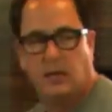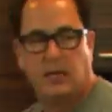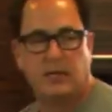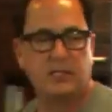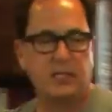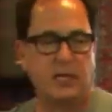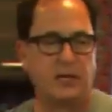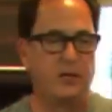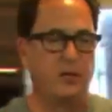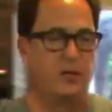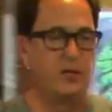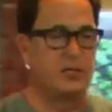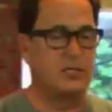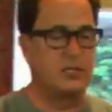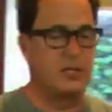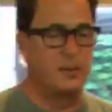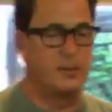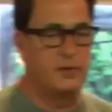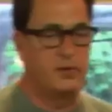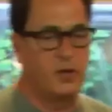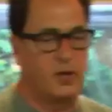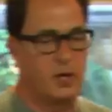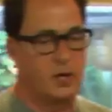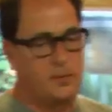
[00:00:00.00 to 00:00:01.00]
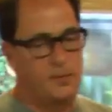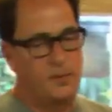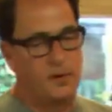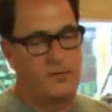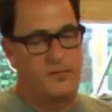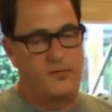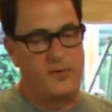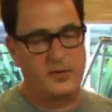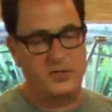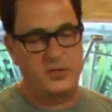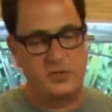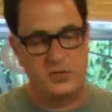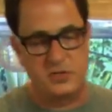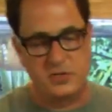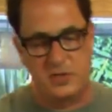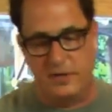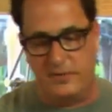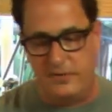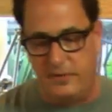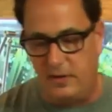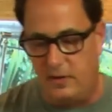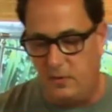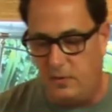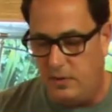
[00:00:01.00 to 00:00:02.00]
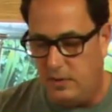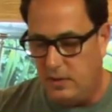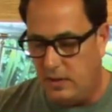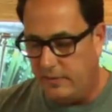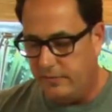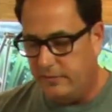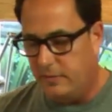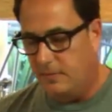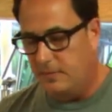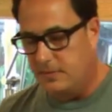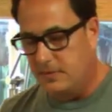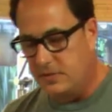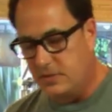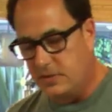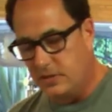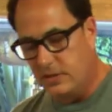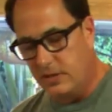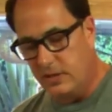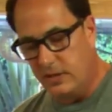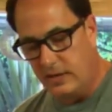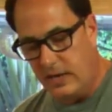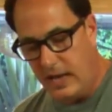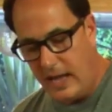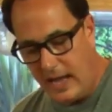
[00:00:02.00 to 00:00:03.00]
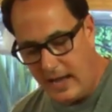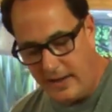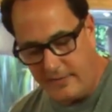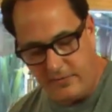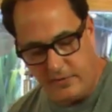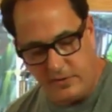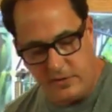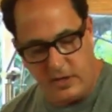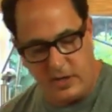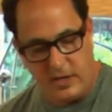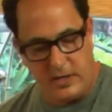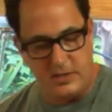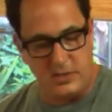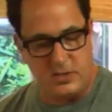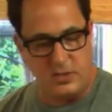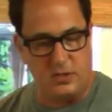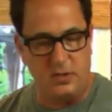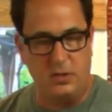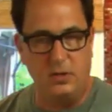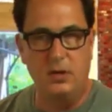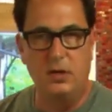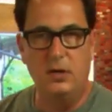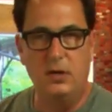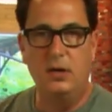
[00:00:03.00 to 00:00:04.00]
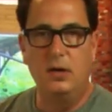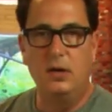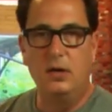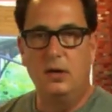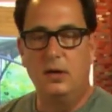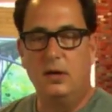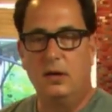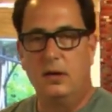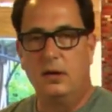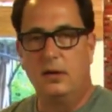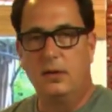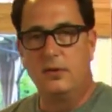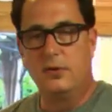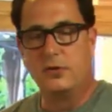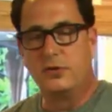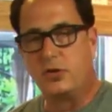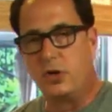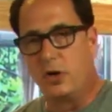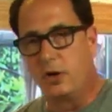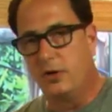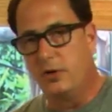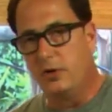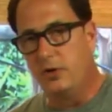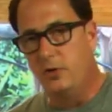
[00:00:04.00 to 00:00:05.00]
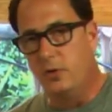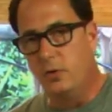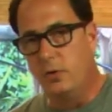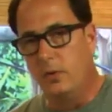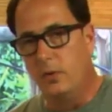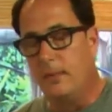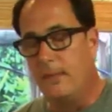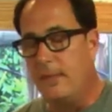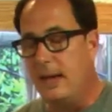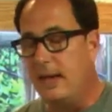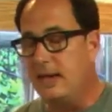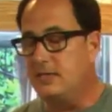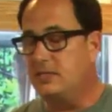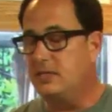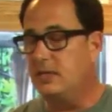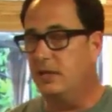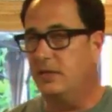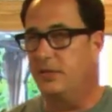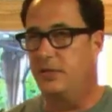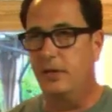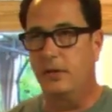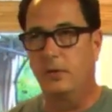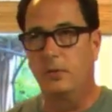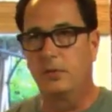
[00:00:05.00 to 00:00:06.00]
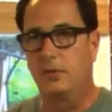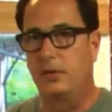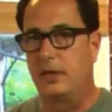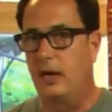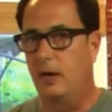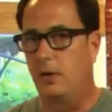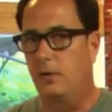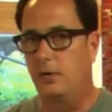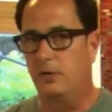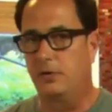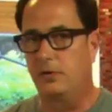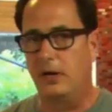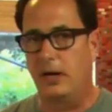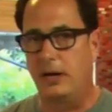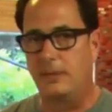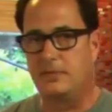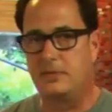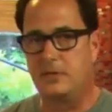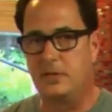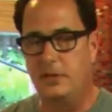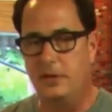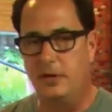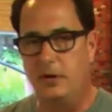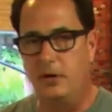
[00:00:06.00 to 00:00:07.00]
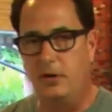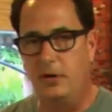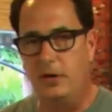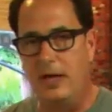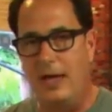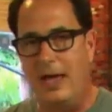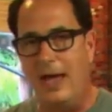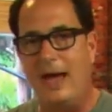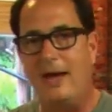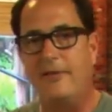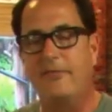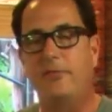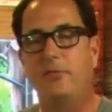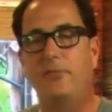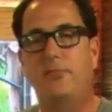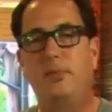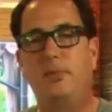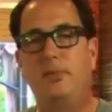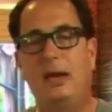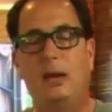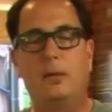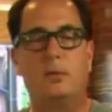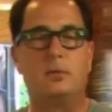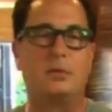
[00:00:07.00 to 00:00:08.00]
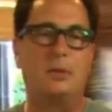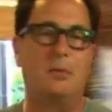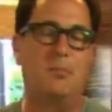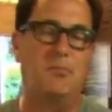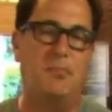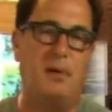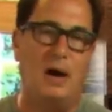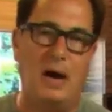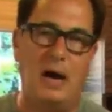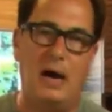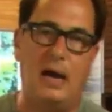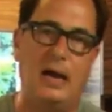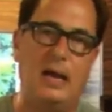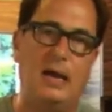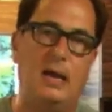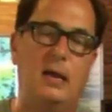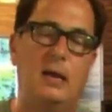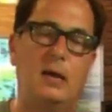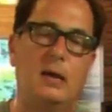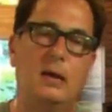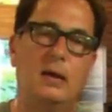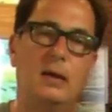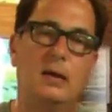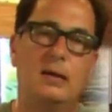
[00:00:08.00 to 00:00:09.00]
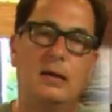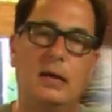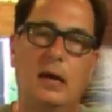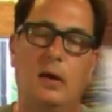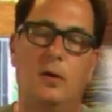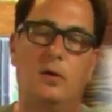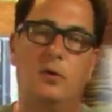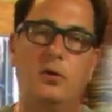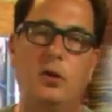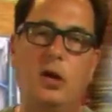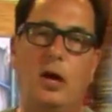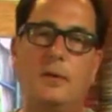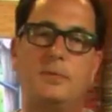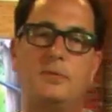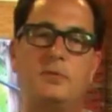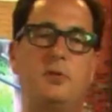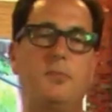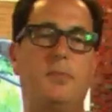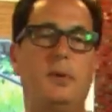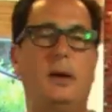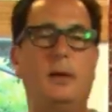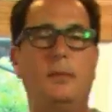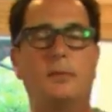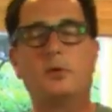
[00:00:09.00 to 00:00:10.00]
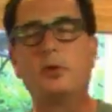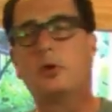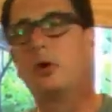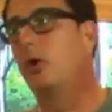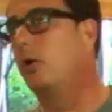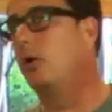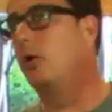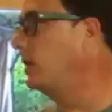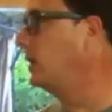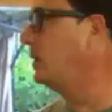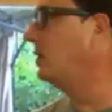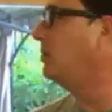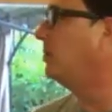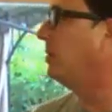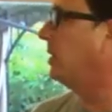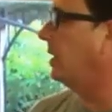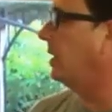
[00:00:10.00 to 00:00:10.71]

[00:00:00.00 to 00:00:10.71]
As I do this, let me talk about Fixtures Living. We love them as uh, an advertiser. They're starting to do an amazing thing with countertops in there. You haven't been able to buy countertops. You've been able to go in and